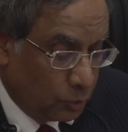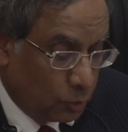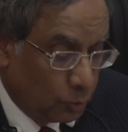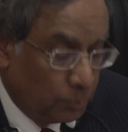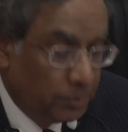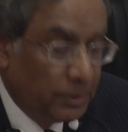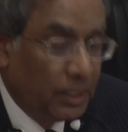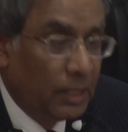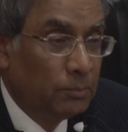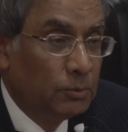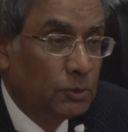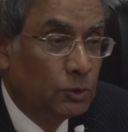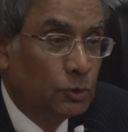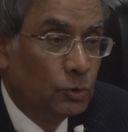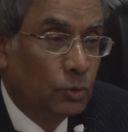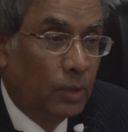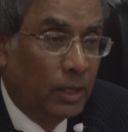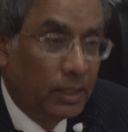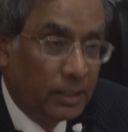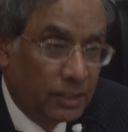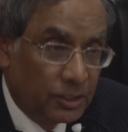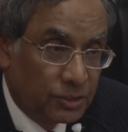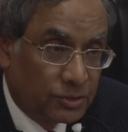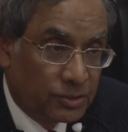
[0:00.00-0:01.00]
to be able
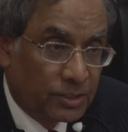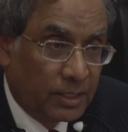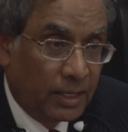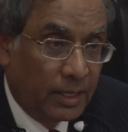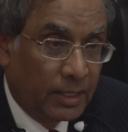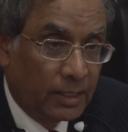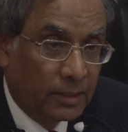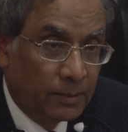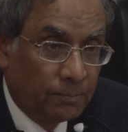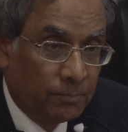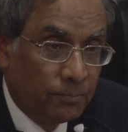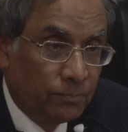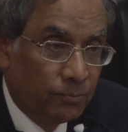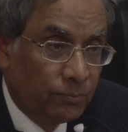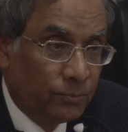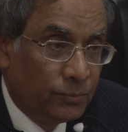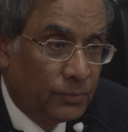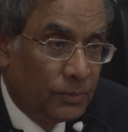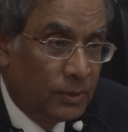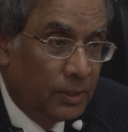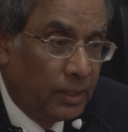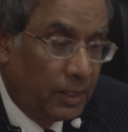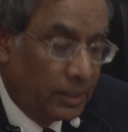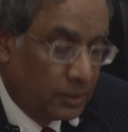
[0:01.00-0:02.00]
to understand
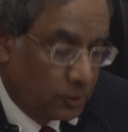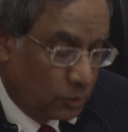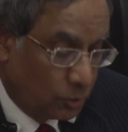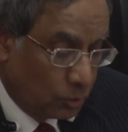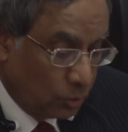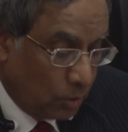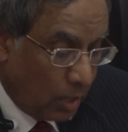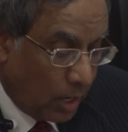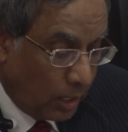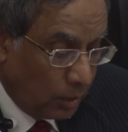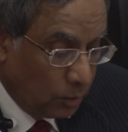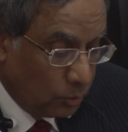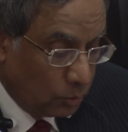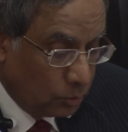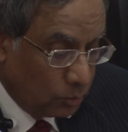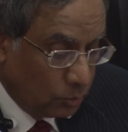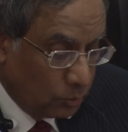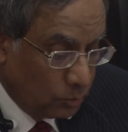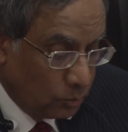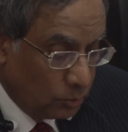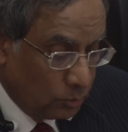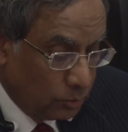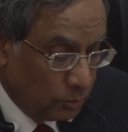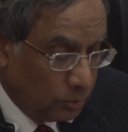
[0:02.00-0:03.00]
as to
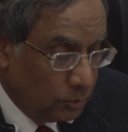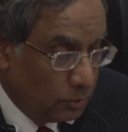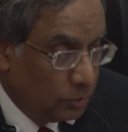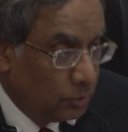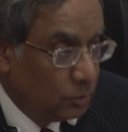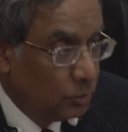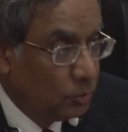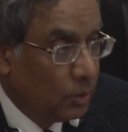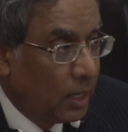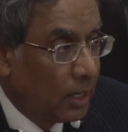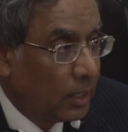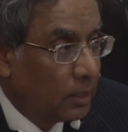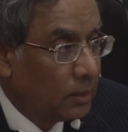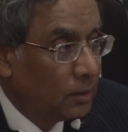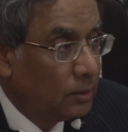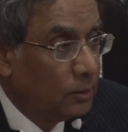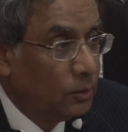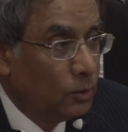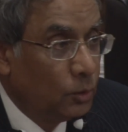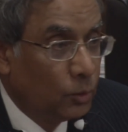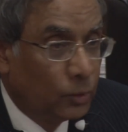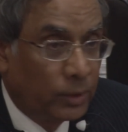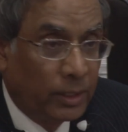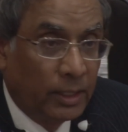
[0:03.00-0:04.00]
how you are
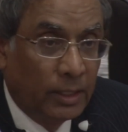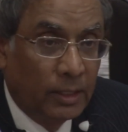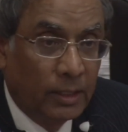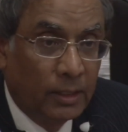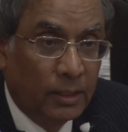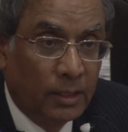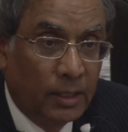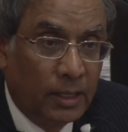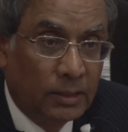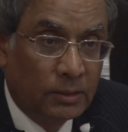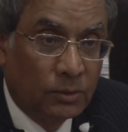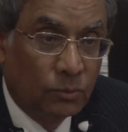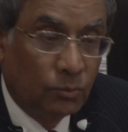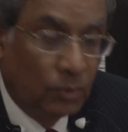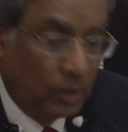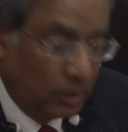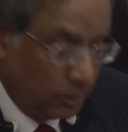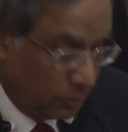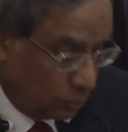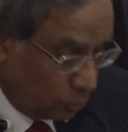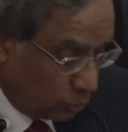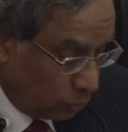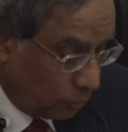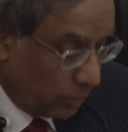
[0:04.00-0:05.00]
looking at the
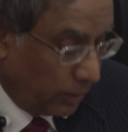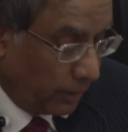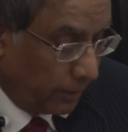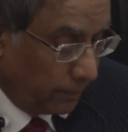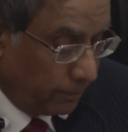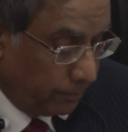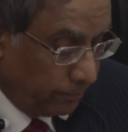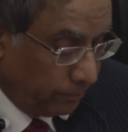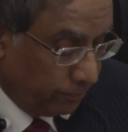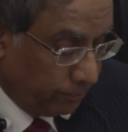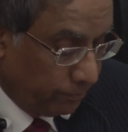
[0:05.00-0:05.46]
world today.